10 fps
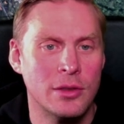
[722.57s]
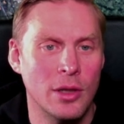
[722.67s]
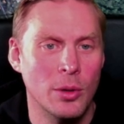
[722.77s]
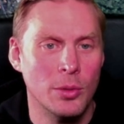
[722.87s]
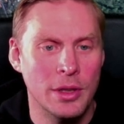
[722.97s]

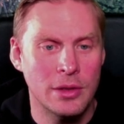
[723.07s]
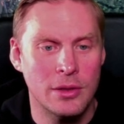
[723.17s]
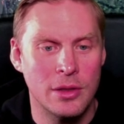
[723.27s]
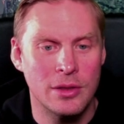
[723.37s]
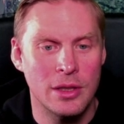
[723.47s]
So this
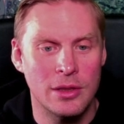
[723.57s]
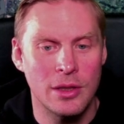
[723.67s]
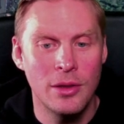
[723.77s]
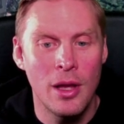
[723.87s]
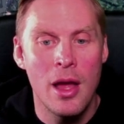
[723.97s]

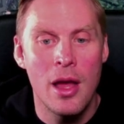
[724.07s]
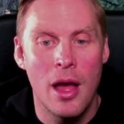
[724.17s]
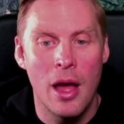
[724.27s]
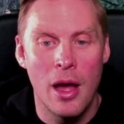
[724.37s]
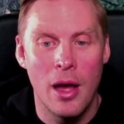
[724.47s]
decision
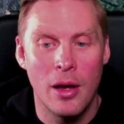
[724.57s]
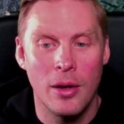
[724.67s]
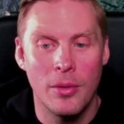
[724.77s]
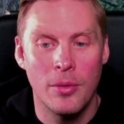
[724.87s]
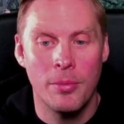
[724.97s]

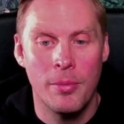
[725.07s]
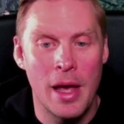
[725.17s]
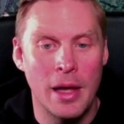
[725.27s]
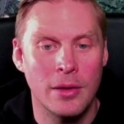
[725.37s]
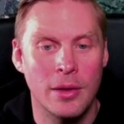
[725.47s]
made